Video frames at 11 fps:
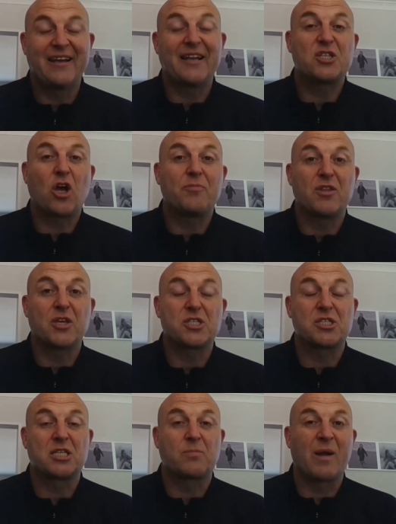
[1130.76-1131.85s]
and let's hope that
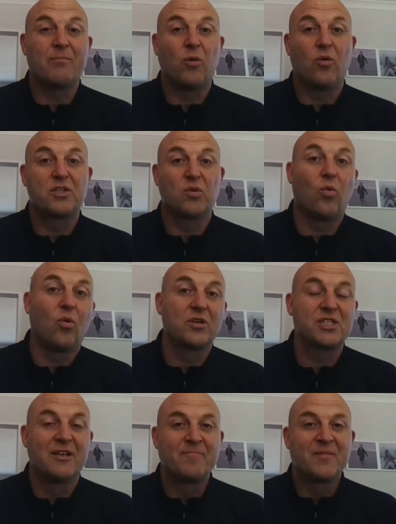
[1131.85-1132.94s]
this is the springboard
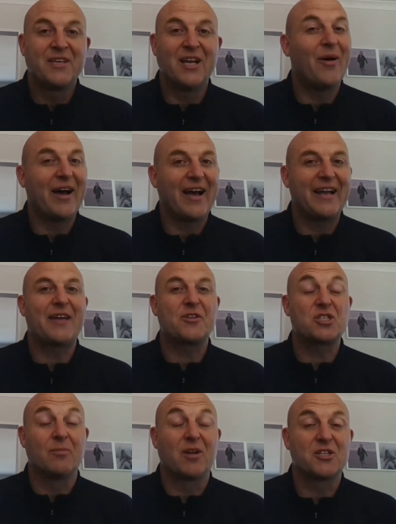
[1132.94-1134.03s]
towards you know a,
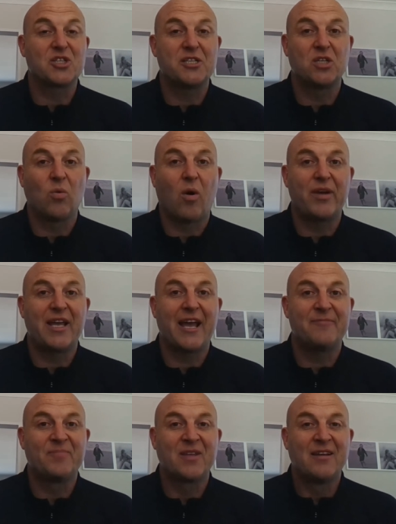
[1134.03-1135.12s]
another similar season to what we
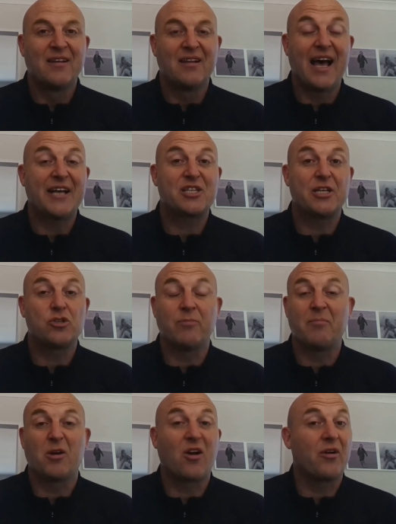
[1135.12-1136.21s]
had last season.
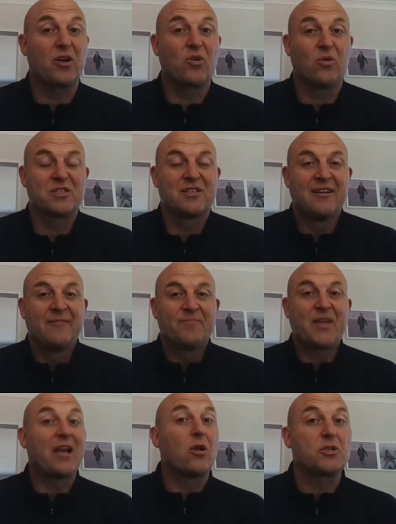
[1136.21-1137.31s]
Remember, Goran, of course,
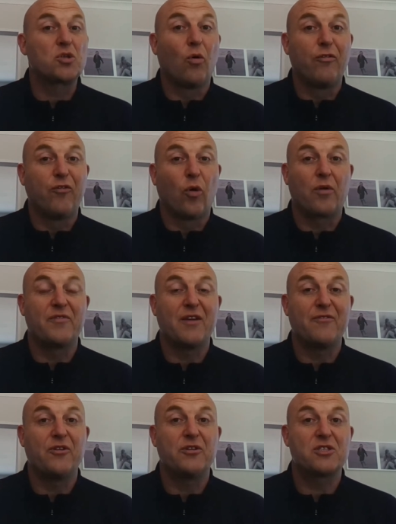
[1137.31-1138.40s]
they lost all four of
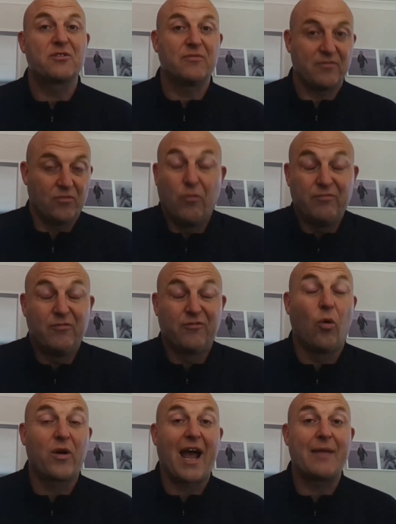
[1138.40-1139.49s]
their first well,
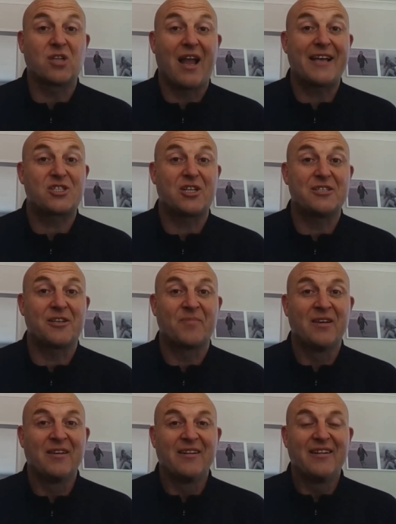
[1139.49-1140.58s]
four games last season
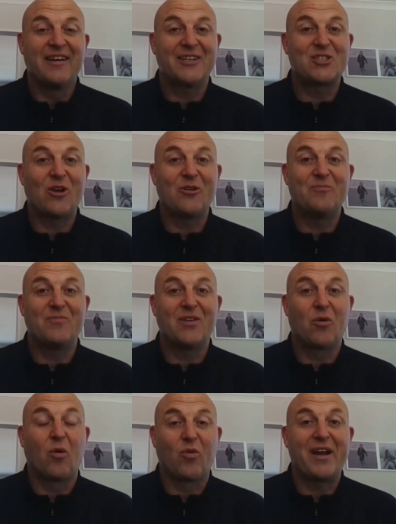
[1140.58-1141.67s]
uh, so they're